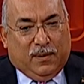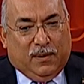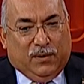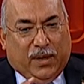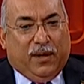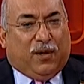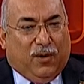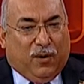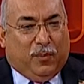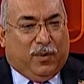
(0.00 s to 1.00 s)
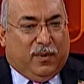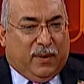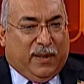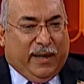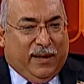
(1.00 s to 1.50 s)
J-COPE,
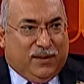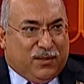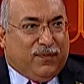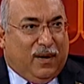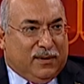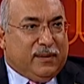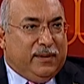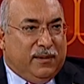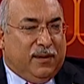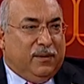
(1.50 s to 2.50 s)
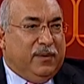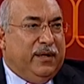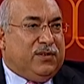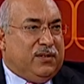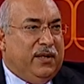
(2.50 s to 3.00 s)
as it's fondly known, is
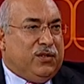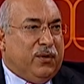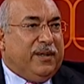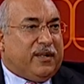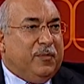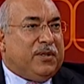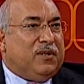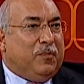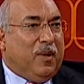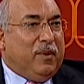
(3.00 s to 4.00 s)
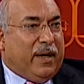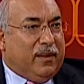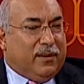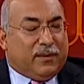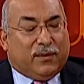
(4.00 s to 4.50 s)
the Joint Commission on Public Ethics.